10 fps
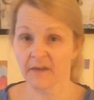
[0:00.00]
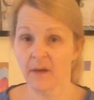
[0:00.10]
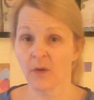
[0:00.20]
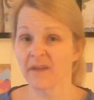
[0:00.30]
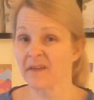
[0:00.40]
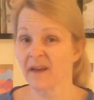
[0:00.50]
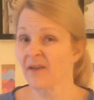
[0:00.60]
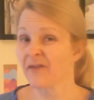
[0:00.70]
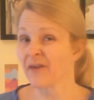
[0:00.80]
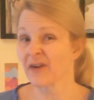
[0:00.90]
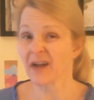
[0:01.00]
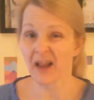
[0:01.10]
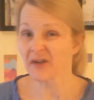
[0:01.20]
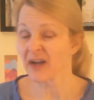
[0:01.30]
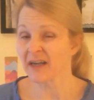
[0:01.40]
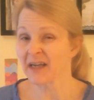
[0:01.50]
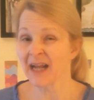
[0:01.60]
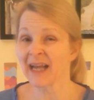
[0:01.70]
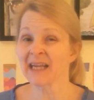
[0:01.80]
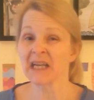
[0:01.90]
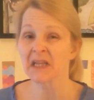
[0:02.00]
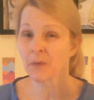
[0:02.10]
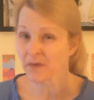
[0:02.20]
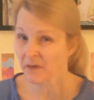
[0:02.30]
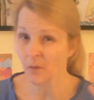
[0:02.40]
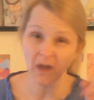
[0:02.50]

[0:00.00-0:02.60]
They were on sale for $1.99 and there was a $1